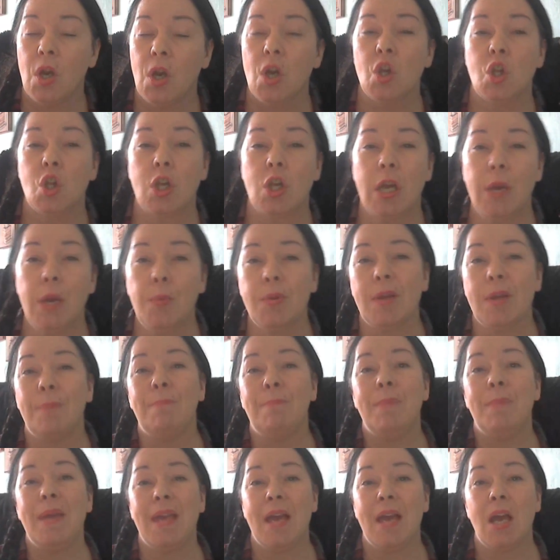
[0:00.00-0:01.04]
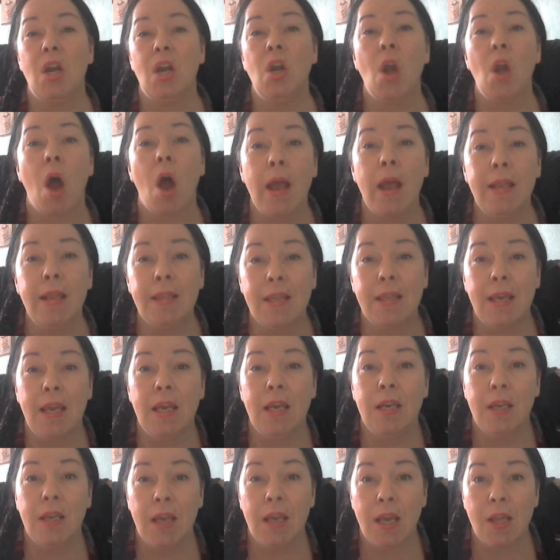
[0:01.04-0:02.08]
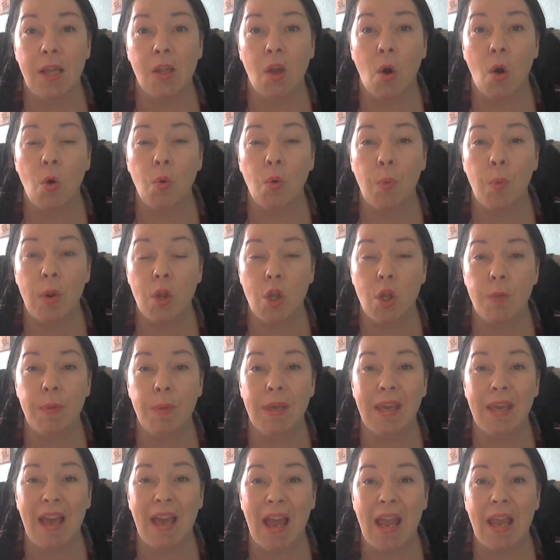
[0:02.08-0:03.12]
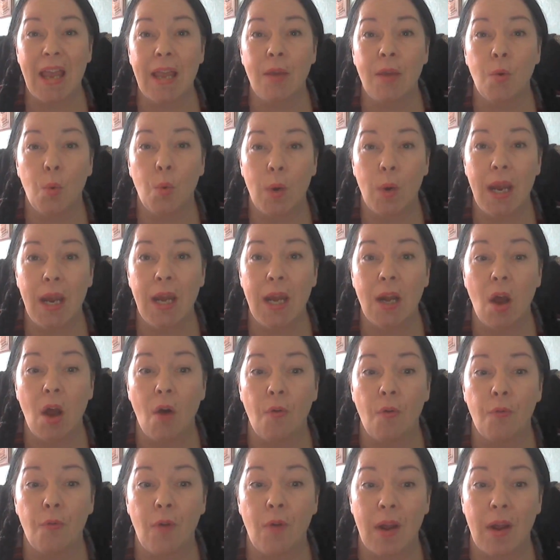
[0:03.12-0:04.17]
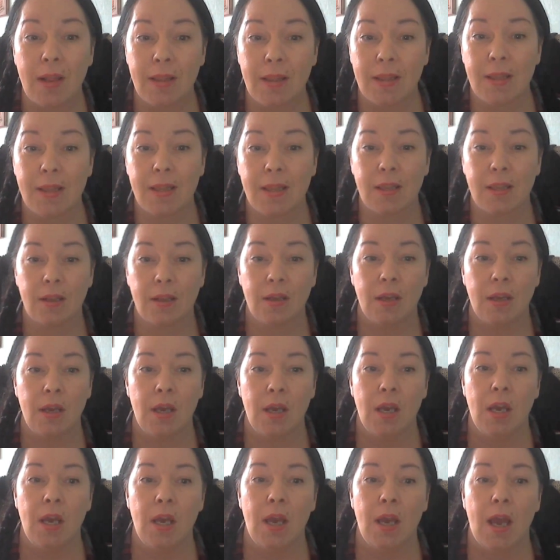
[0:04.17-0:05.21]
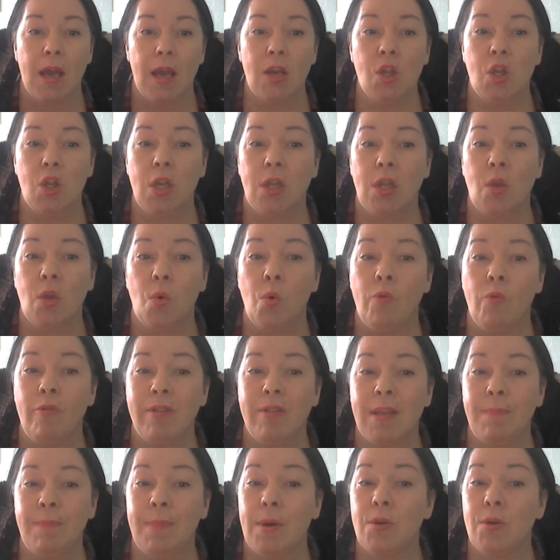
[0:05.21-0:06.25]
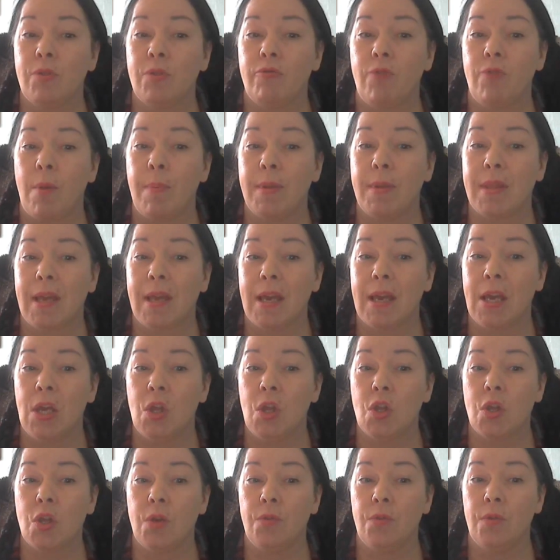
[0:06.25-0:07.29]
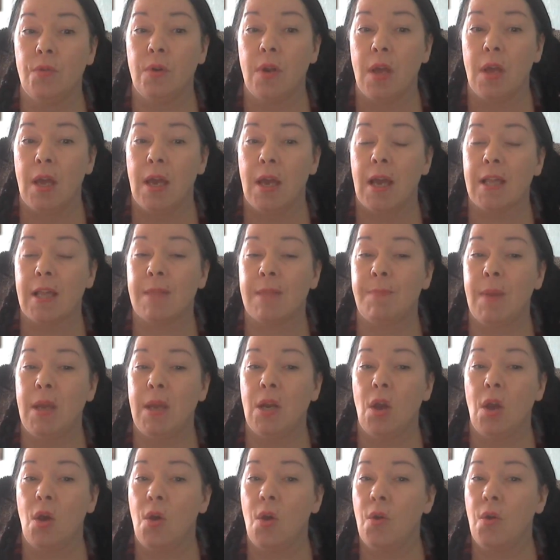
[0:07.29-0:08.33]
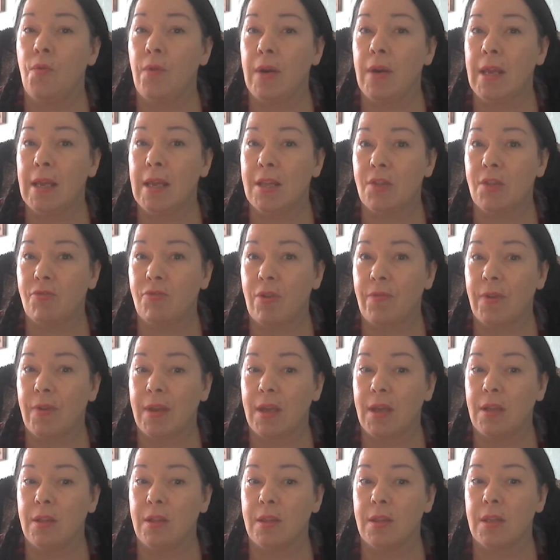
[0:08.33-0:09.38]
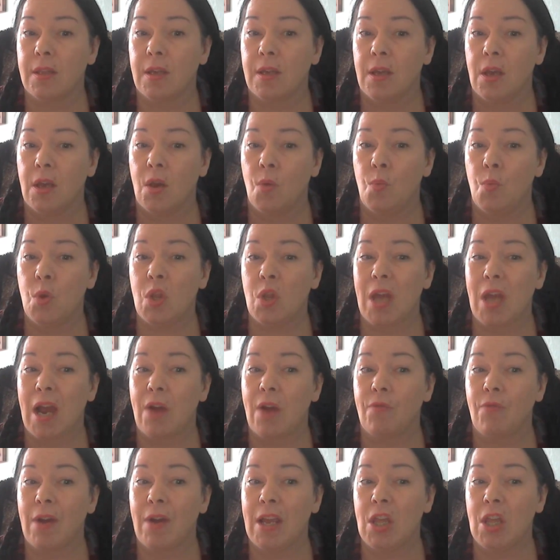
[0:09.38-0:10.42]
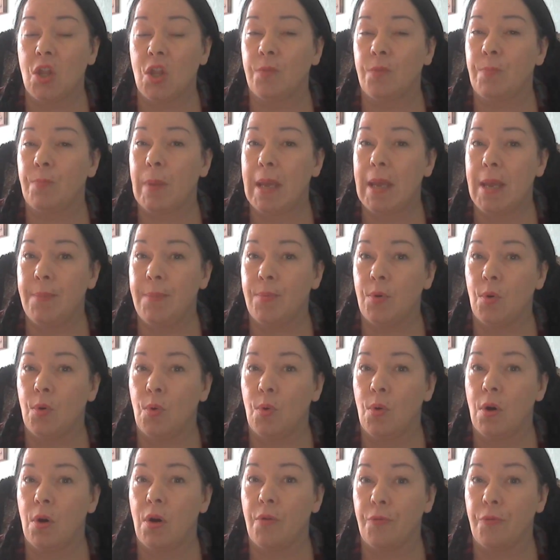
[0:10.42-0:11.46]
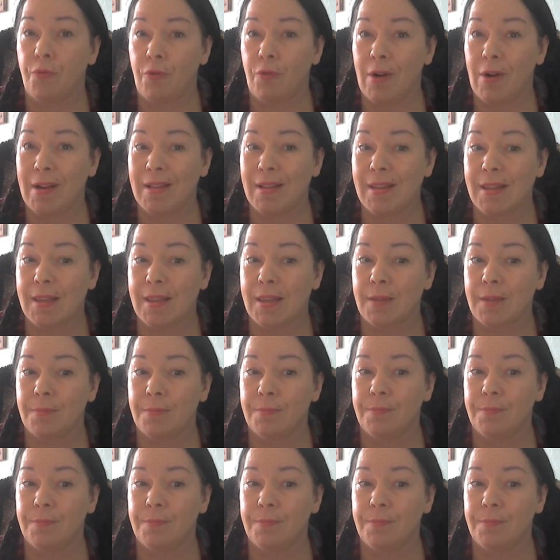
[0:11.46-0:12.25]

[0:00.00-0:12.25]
She was a mere nineteen years old when she became Queen of France, and she had already built a reputation as being overly extravagant, which outraged the people of France.